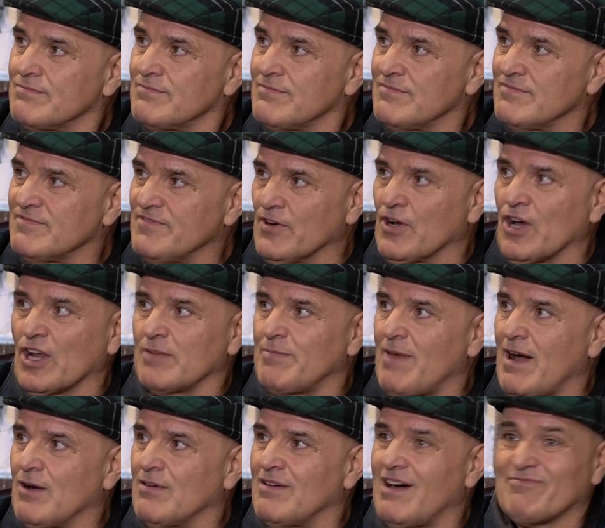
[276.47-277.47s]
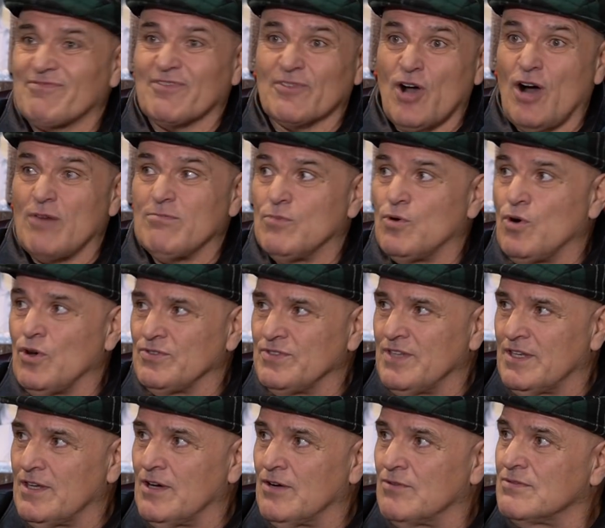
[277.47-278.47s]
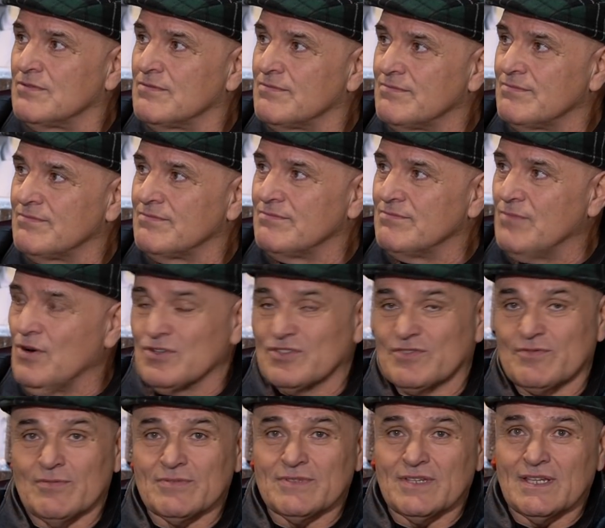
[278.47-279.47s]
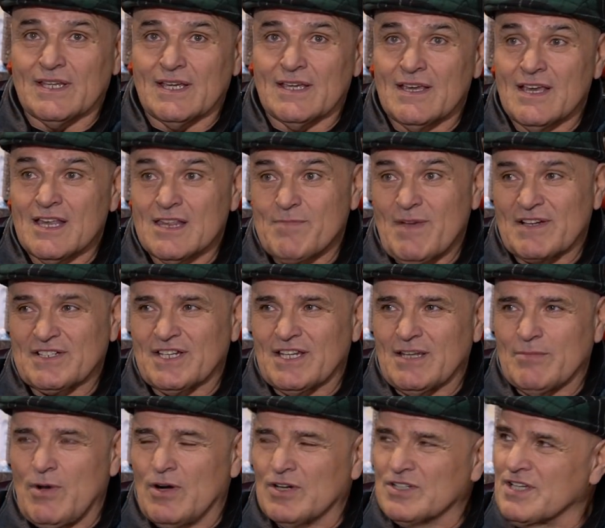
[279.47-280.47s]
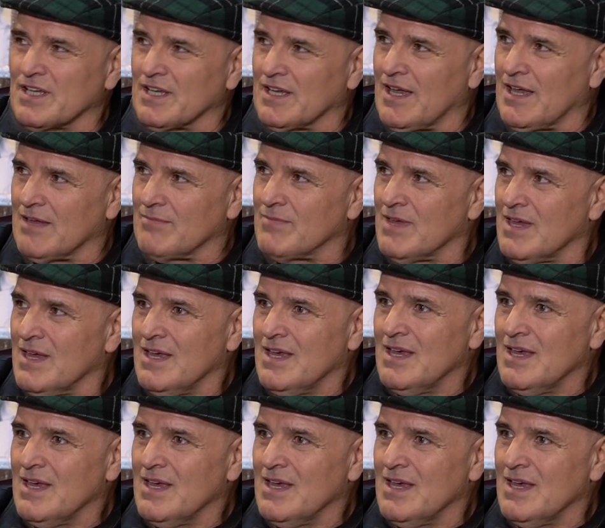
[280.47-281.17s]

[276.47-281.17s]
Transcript: Mm. Forgot about, I forgot more than they know, most of them today, especially in the boxing game.